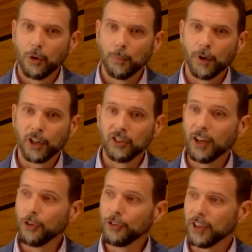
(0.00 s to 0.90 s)
Mark
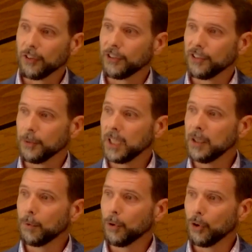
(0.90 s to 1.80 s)
tells us that the
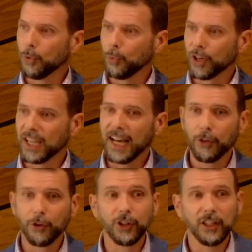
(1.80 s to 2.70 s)
people were
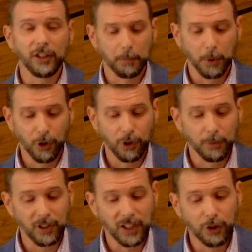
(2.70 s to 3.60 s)
gathered in
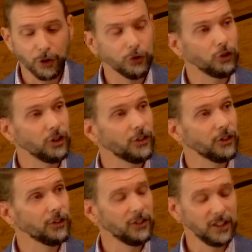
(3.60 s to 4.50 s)
Capernaum to hear
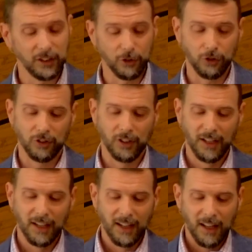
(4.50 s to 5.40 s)
Jesus teach.
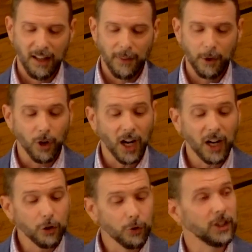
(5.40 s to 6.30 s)
They were
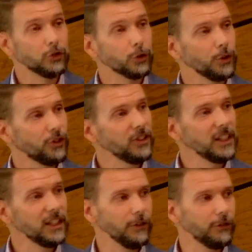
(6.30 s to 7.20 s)
hungry to
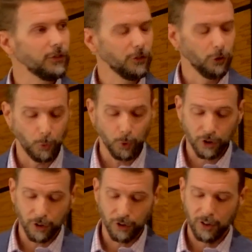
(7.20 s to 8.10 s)
receive the
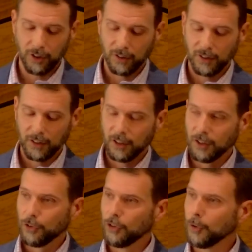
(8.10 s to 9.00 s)
word,
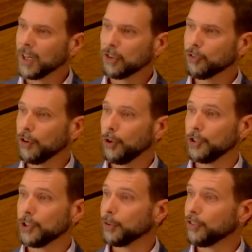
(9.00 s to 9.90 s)
so much so
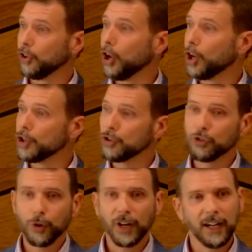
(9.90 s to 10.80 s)
that there was a large
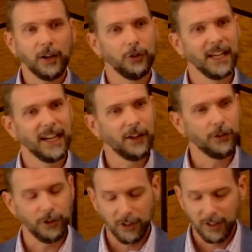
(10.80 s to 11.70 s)
crowd
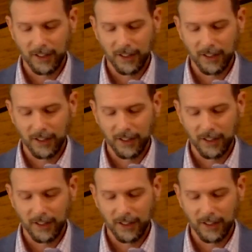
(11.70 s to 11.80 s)
gathered.